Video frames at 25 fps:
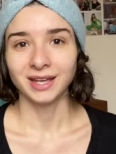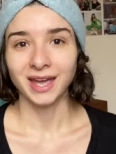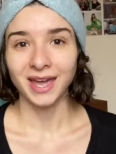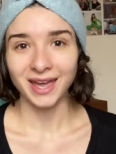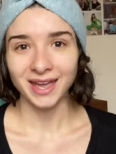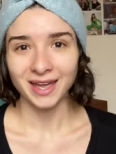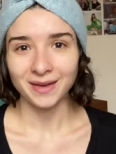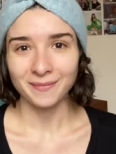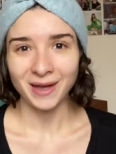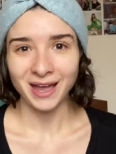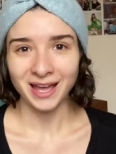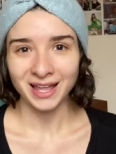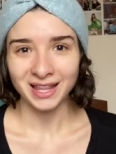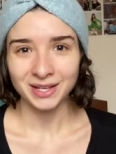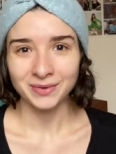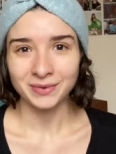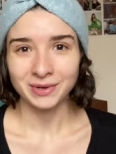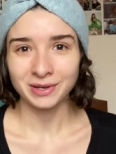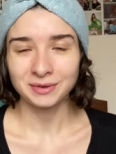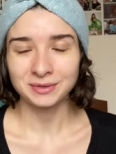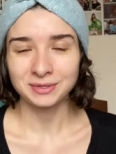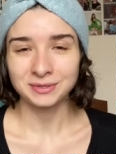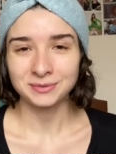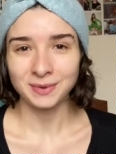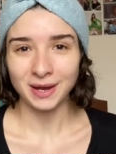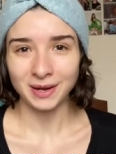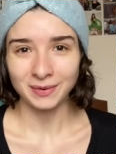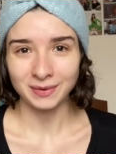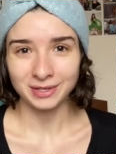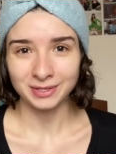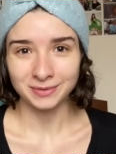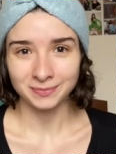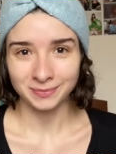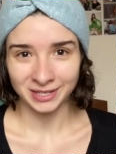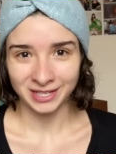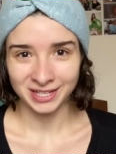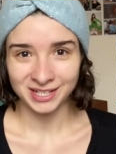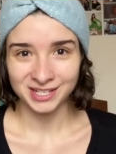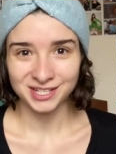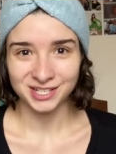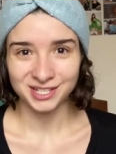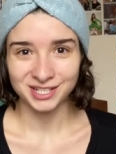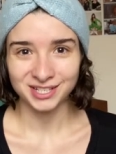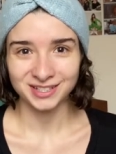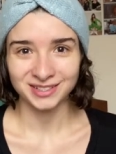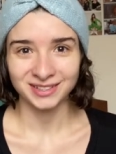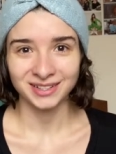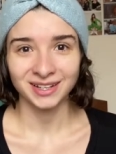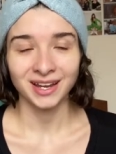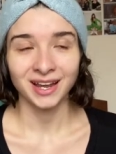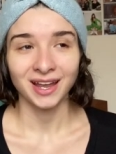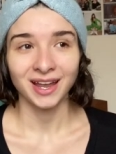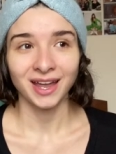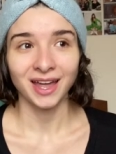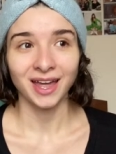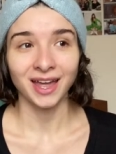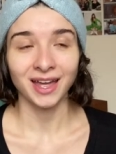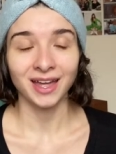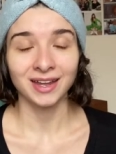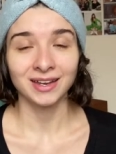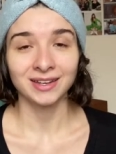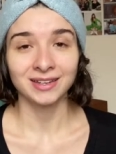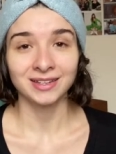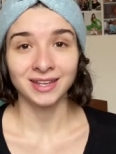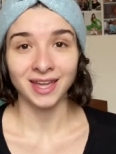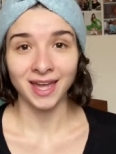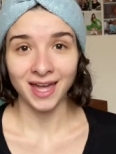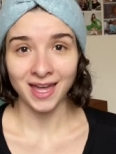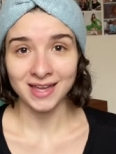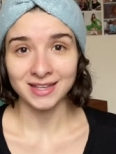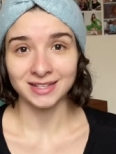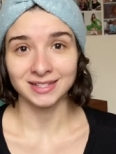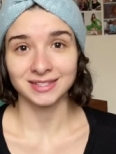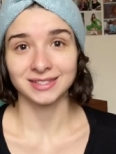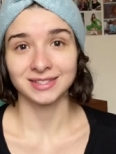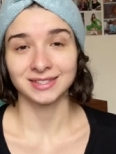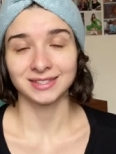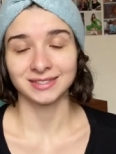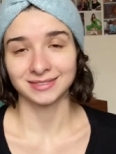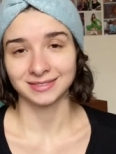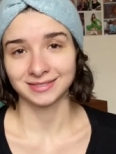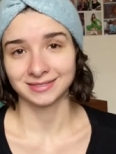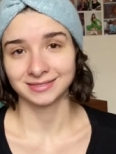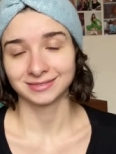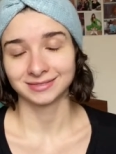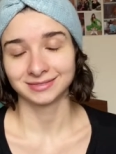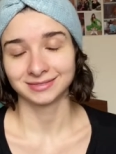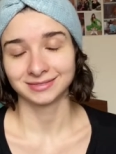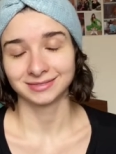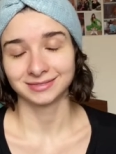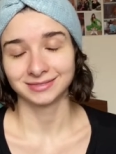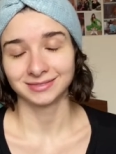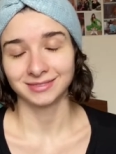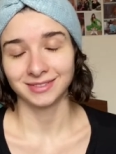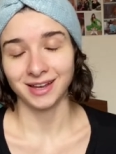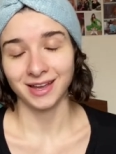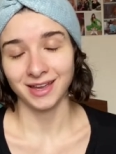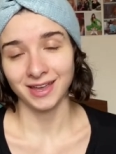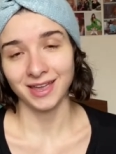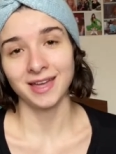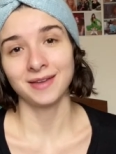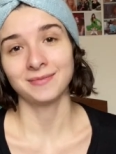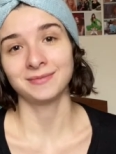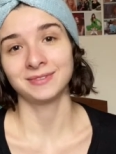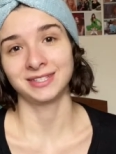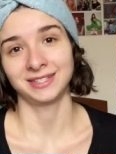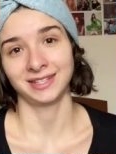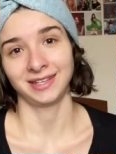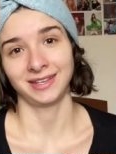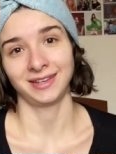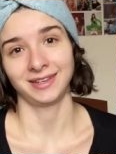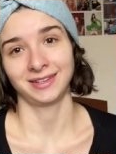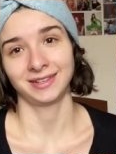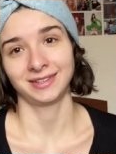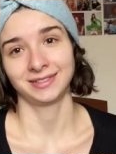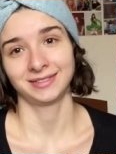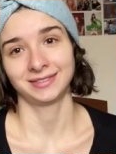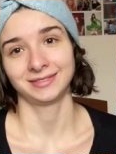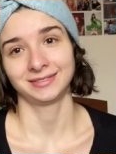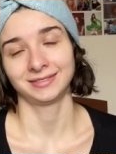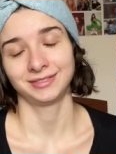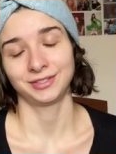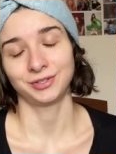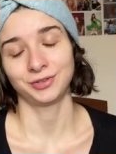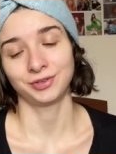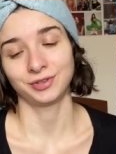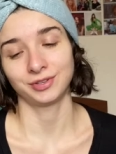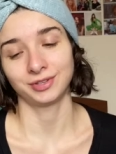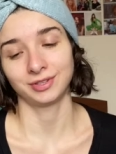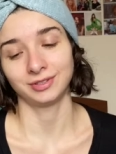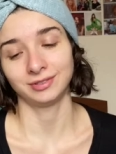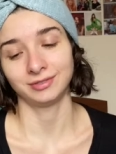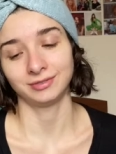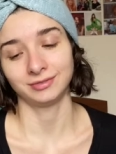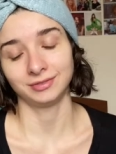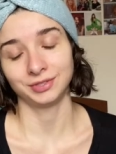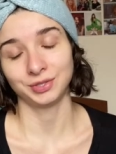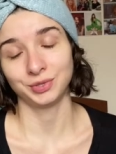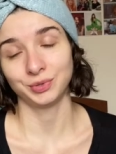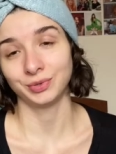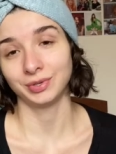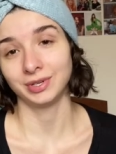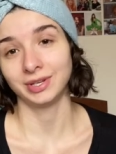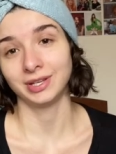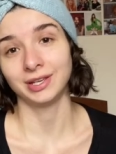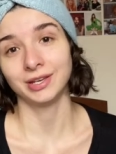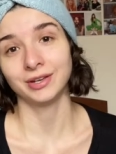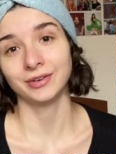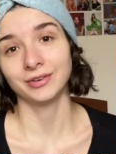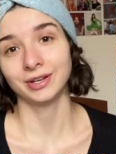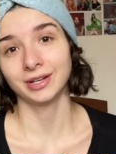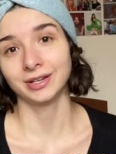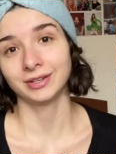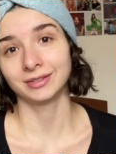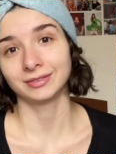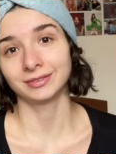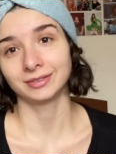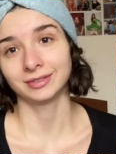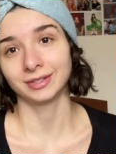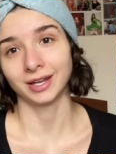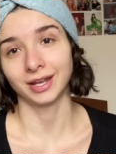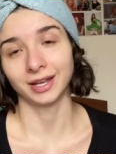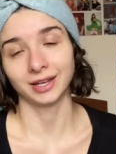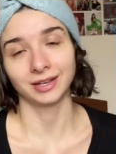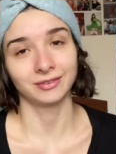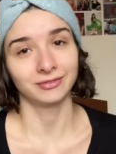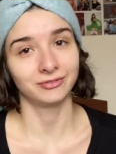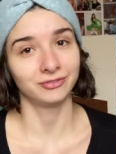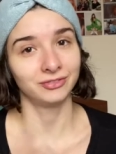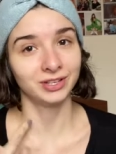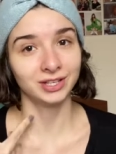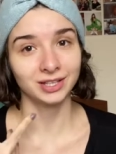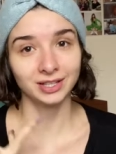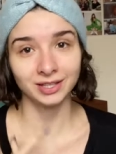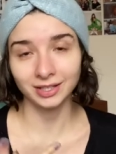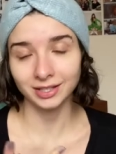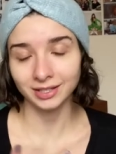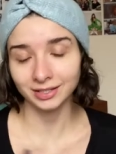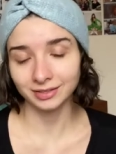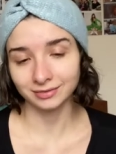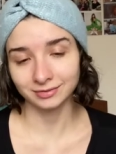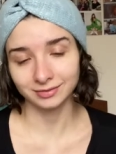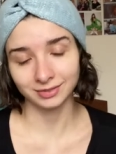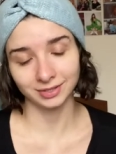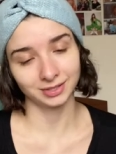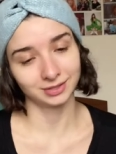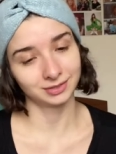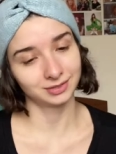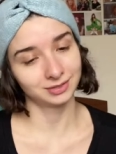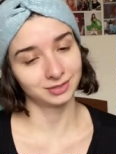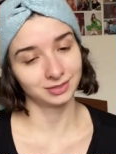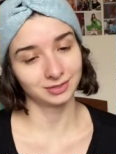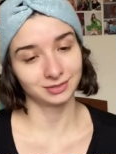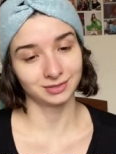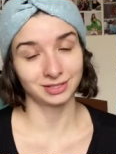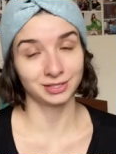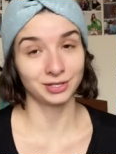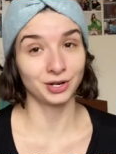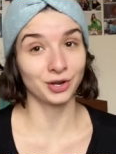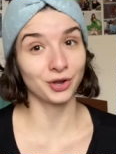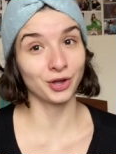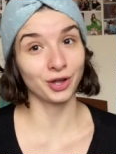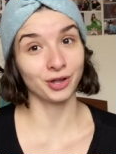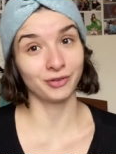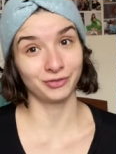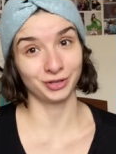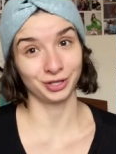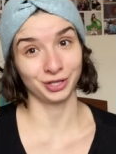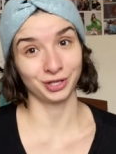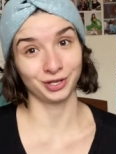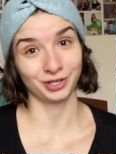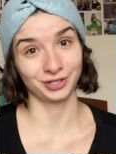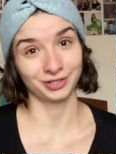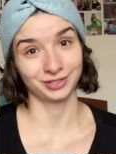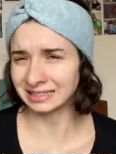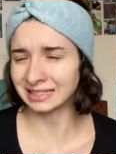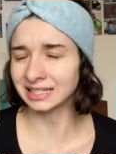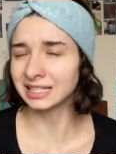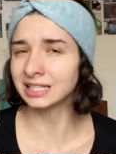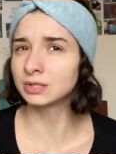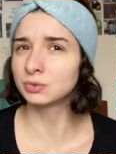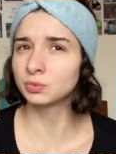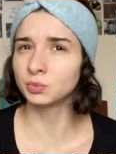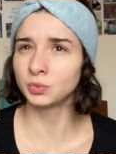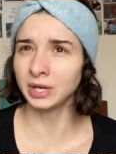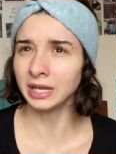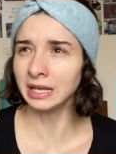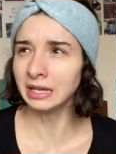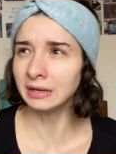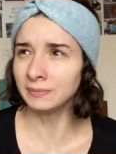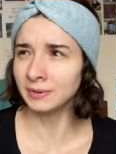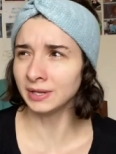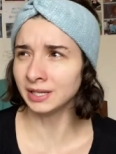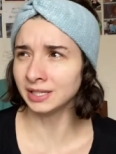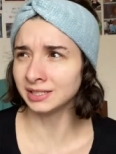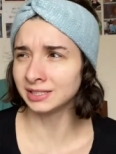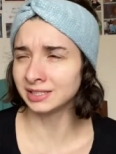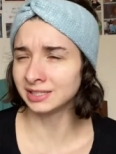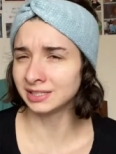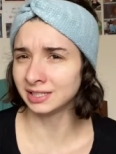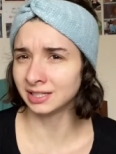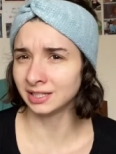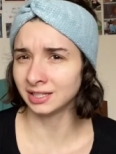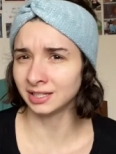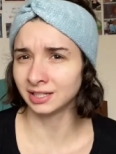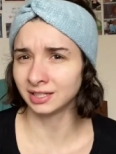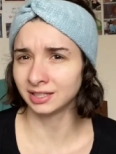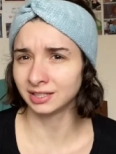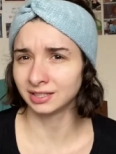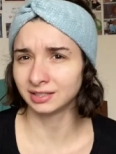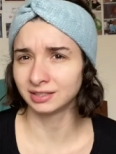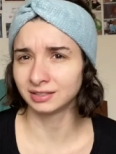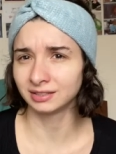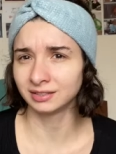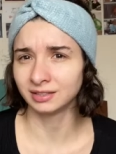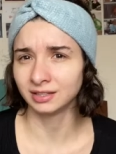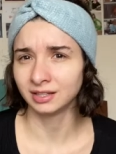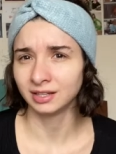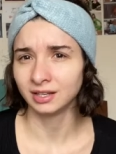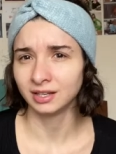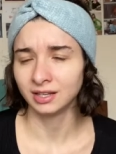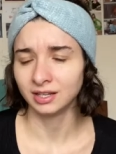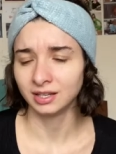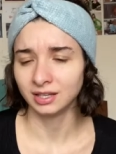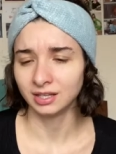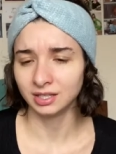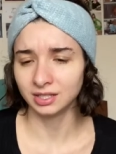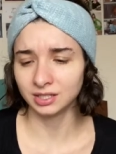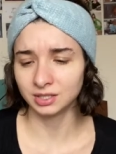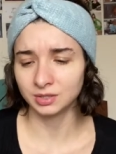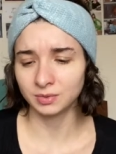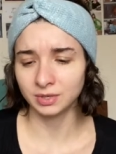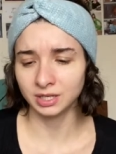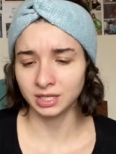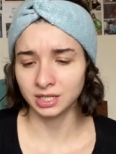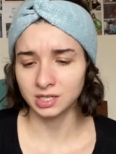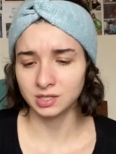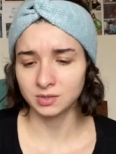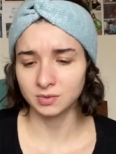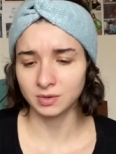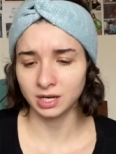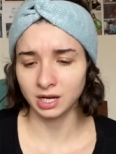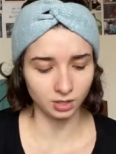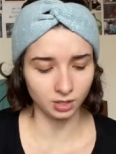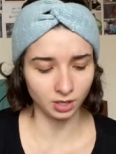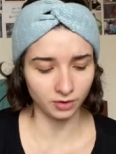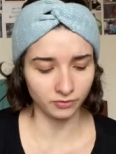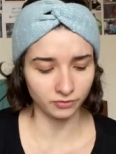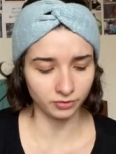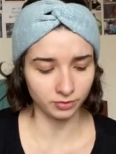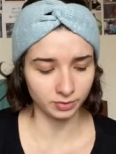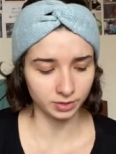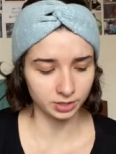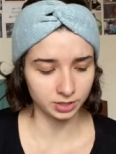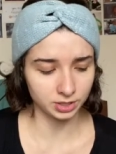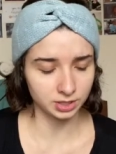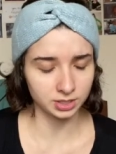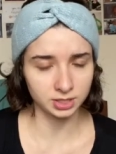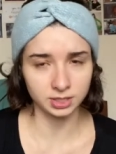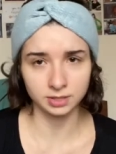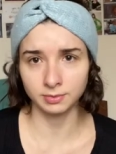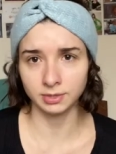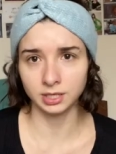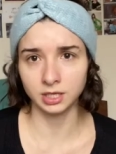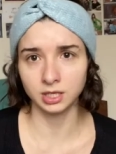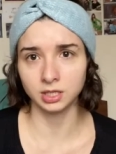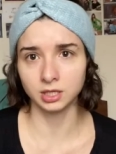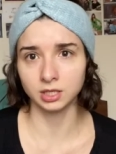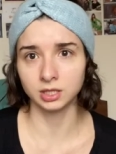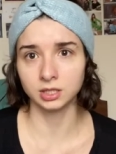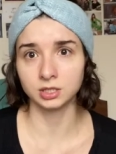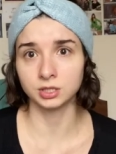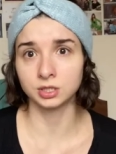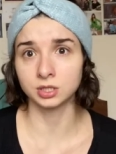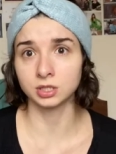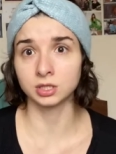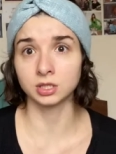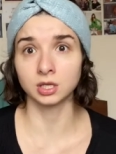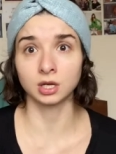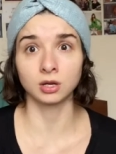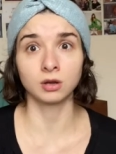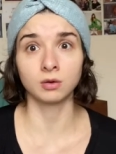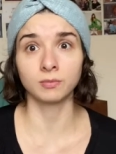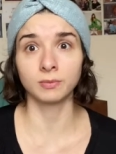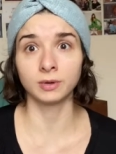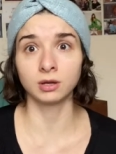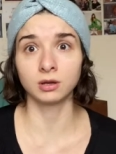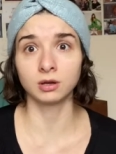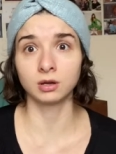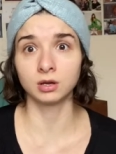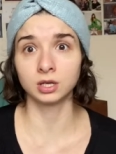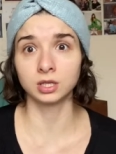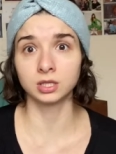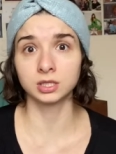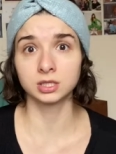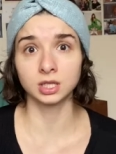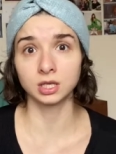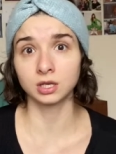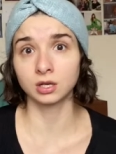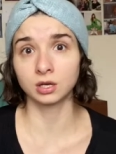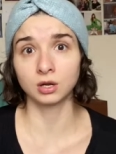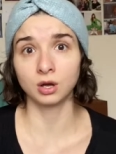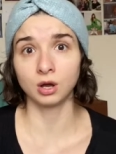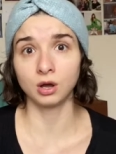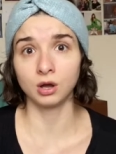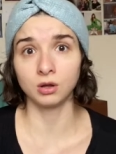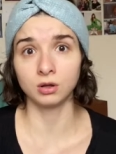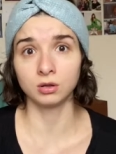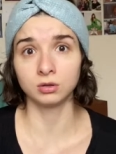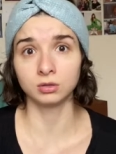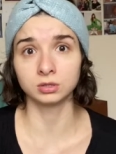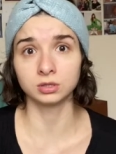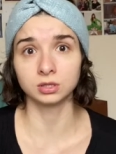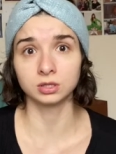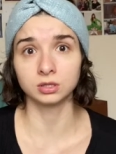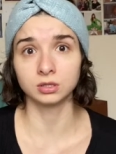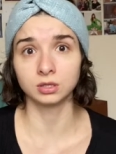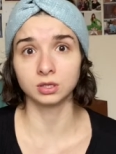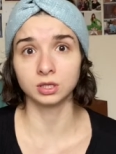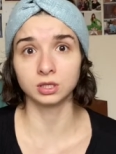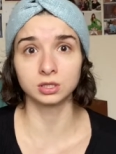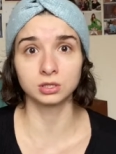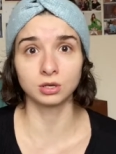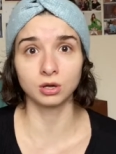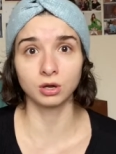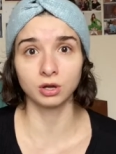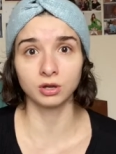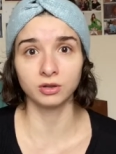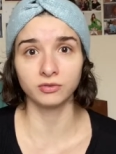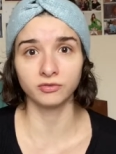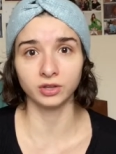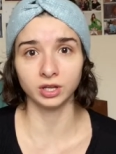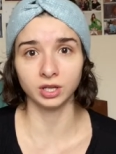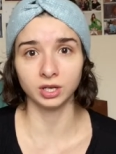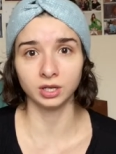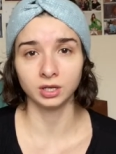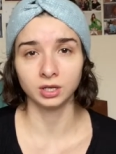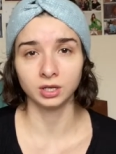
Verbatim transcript: I'm Ally, welcome to my world, bitch. And yes, I am sick. You can, you can hear it, I can feel it. It's not COVID though. It's weird being sick in 2020. Everyone just immediately is just like, oh my God, it's like a cold, it's COVID.